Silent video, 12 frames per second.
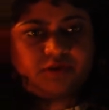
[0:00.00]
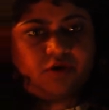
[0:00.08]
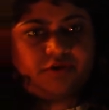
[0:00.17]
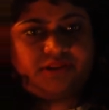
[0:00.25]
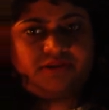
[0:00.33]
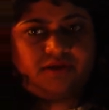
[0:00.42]

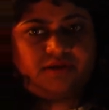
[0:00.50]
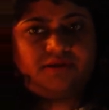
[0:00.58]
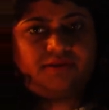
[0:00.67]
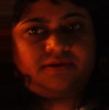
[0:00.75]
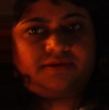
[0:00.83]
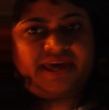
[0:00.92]
Or in
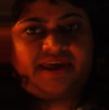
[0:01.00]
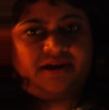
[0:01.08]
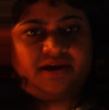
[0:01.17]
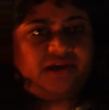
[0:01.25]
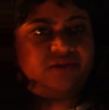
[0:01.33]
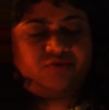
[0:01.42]

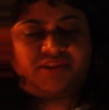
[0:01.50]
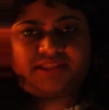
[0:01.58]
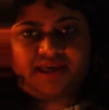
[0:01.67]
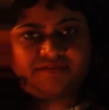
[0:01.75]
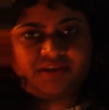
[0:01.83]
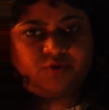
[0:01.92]
Kerala, I don't think
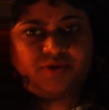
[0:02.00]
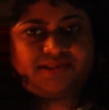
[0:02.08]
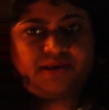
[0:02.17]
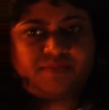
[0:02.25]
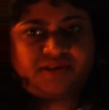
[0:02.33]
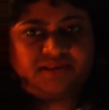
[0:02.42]
they have a
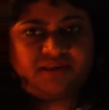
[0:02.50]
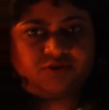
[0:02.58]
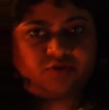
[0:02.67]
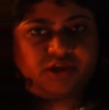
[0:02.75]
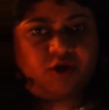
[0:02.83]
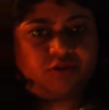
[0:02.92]
US embassy.
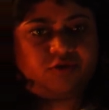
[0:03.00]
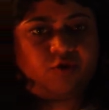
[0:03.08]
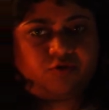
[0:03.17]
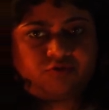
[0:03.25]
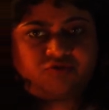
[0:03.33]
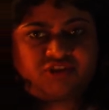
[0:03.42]
So they all
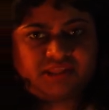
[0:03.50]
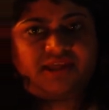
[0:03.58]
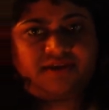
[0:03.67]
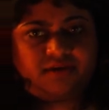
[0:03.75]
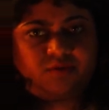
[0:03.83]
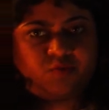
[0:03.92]
go to
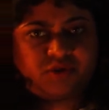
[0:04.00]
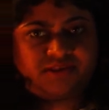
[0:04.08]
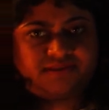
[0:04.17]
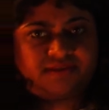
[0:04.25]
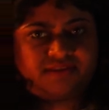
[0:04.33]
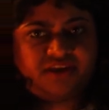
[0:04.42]
Chennai, which
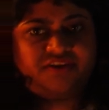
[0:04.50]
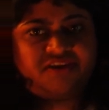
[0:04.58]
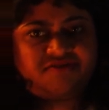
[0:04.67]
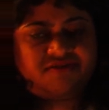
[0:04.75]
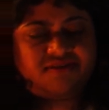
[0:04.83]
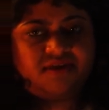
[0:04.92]
is the
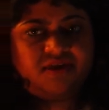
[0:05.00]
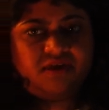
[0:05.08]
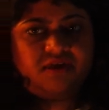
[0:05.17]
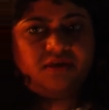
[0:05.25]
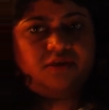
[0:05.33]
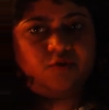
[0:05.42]
nearest
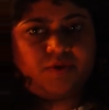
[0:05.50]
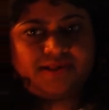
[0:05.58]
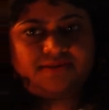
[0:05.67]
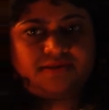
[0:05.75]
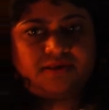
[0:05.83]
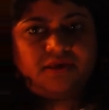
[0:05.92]

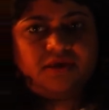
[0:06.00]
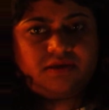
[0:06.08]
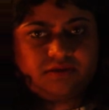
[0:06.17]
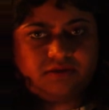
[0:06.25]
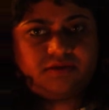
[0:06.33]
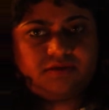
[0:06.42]
US
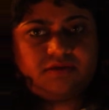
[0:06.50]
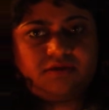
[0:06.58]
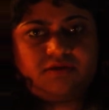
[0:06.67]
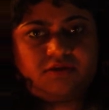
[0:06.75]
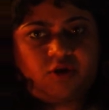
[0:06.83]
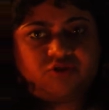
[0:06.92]

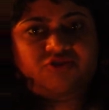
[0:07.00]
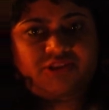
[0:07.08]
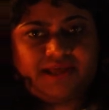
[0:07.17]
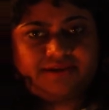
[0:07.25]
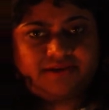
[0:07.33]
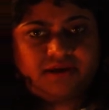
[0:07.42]

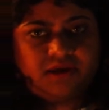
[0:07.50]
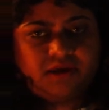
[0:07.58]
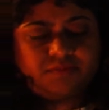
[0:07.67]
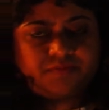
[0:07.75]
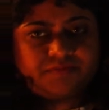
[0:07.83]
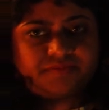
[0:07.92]
consulate
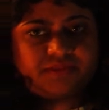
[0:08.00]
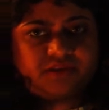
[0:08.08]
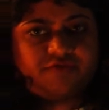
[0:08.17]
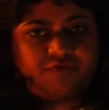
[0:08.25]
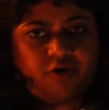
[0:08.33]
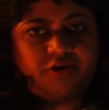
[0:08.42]

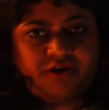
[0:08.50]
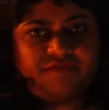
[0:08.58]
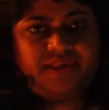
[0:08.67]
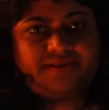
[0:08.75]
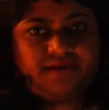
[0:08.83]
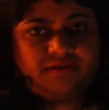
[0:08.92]
for a
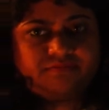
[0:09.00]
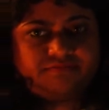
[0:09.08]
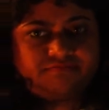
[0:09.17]
visa.